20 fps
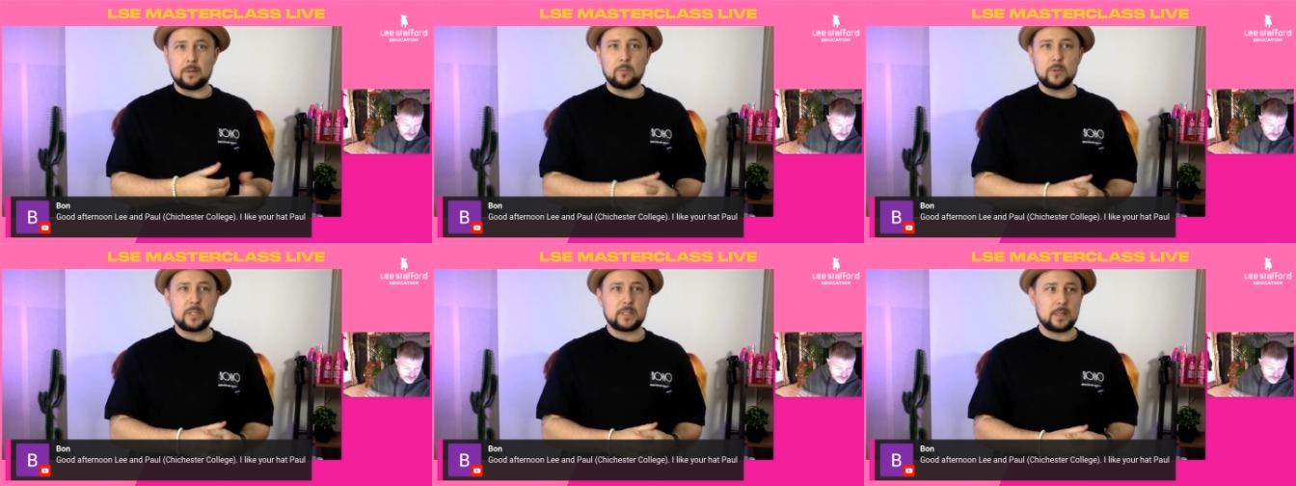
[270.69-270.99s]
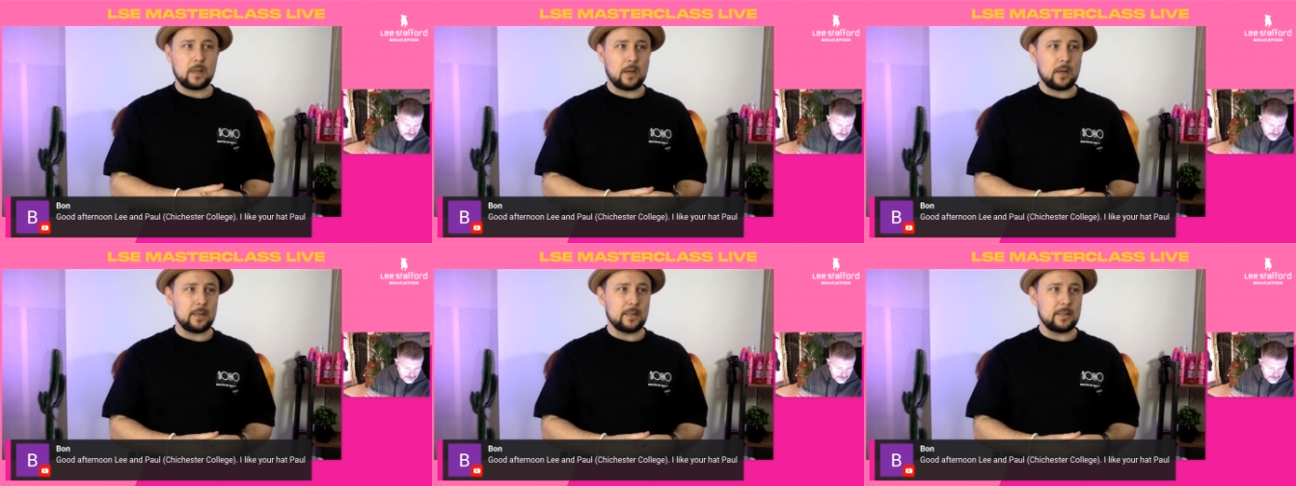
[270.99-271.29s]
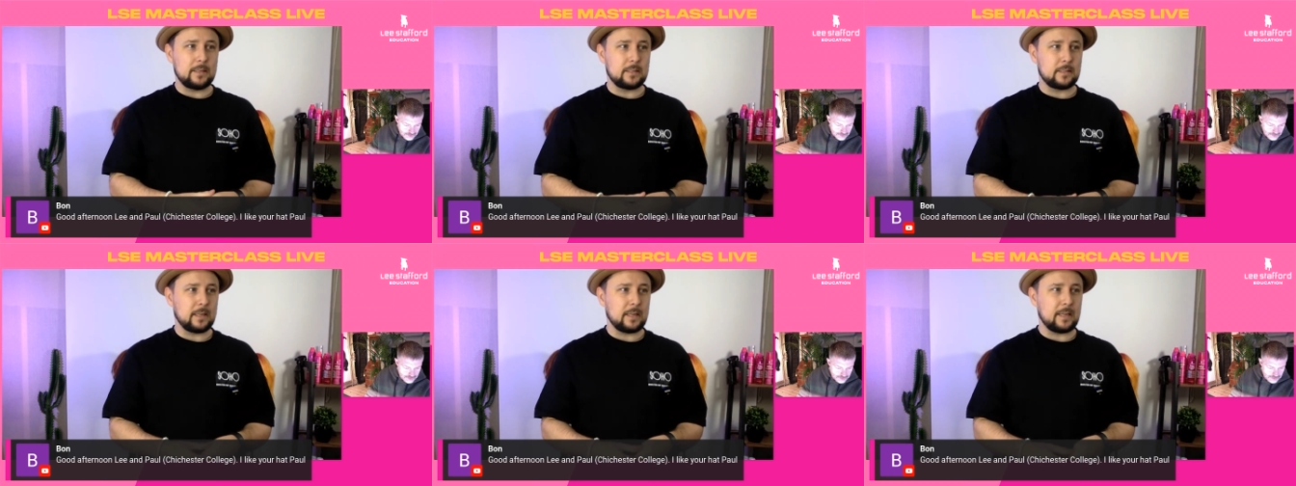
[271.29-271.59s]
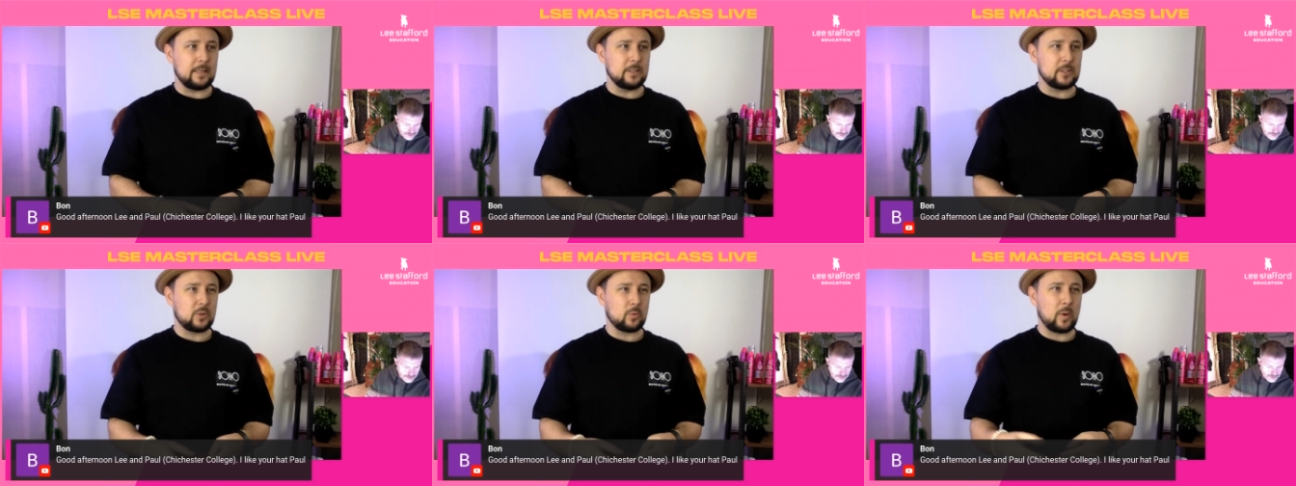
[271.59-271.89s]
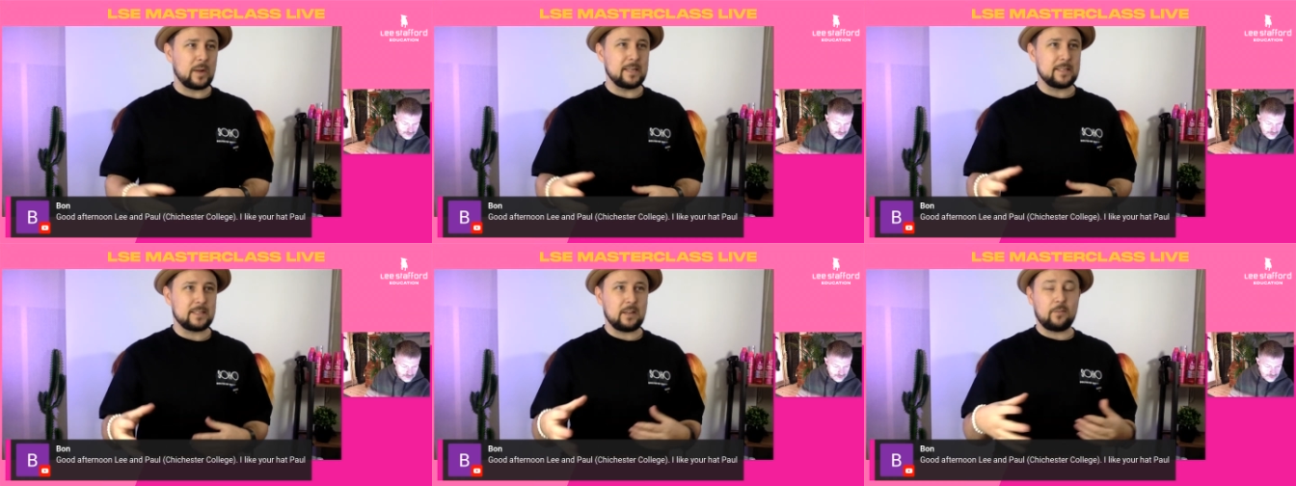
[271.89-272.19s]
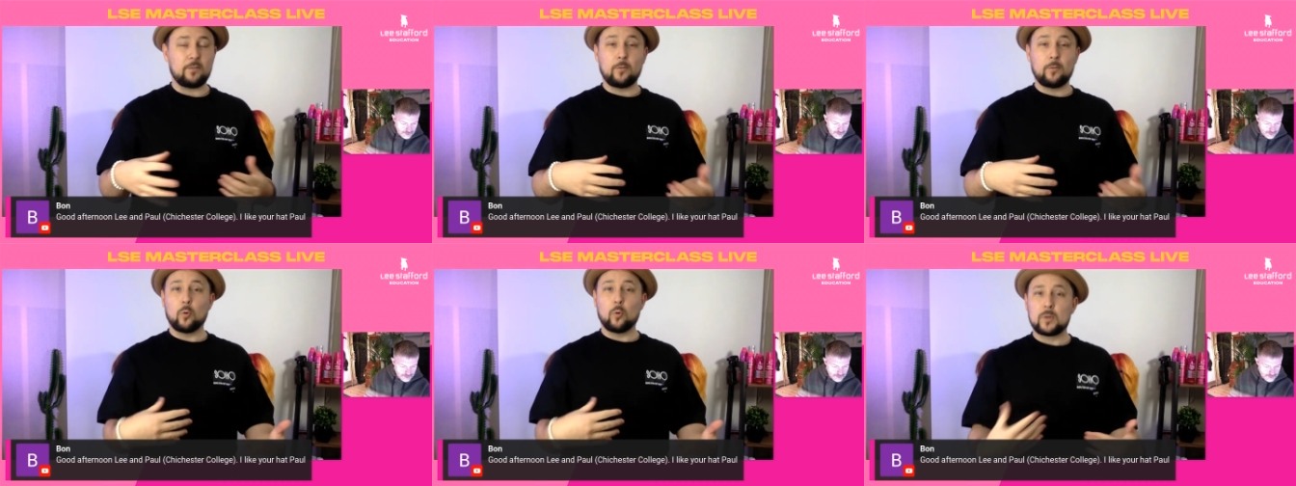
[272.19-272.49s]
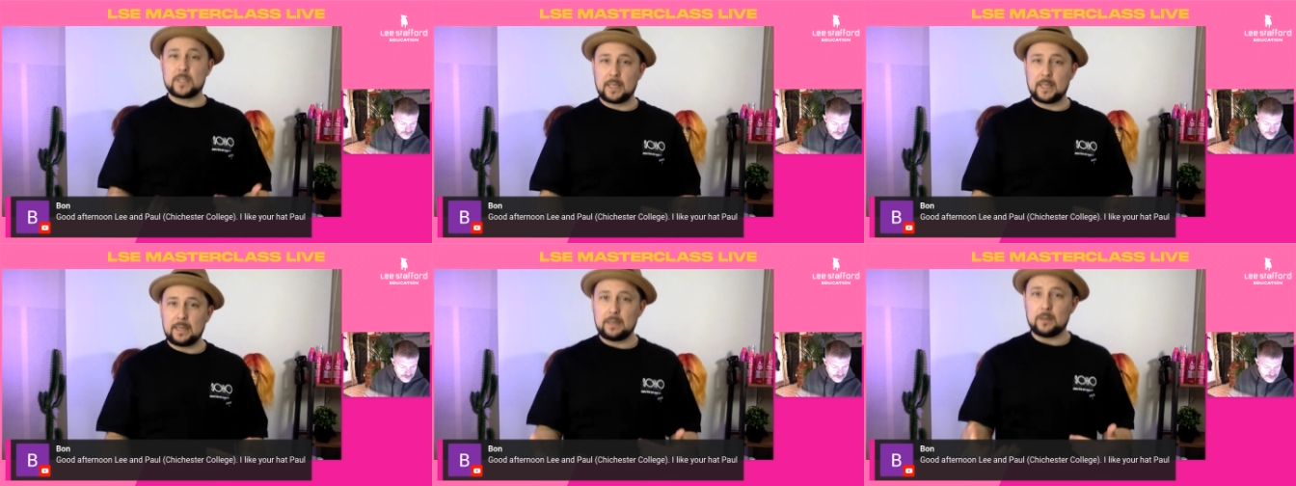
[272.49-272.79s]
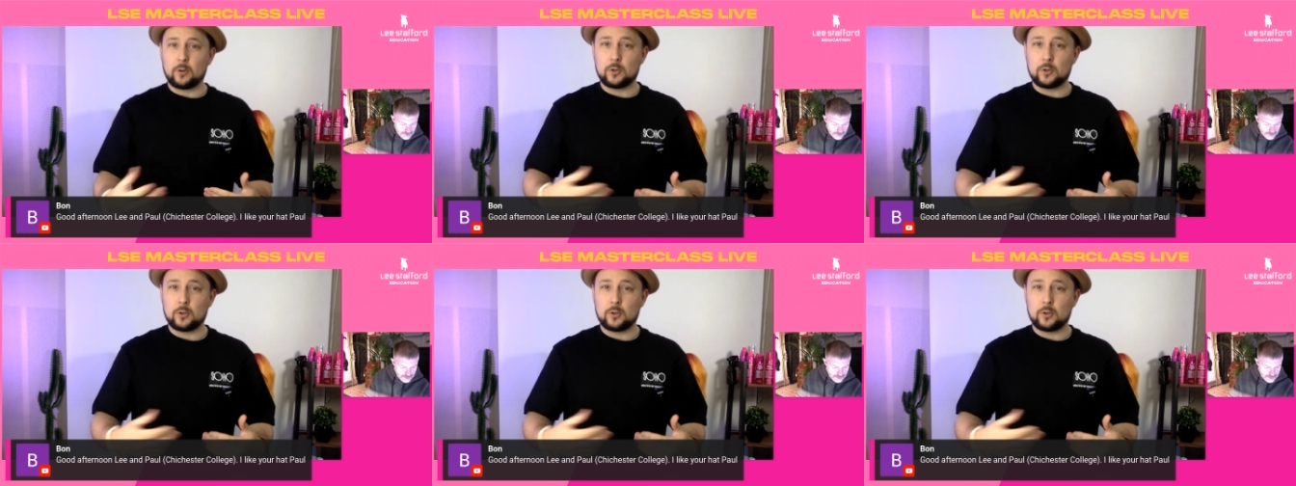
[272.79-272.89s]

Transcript: and we started in 2014.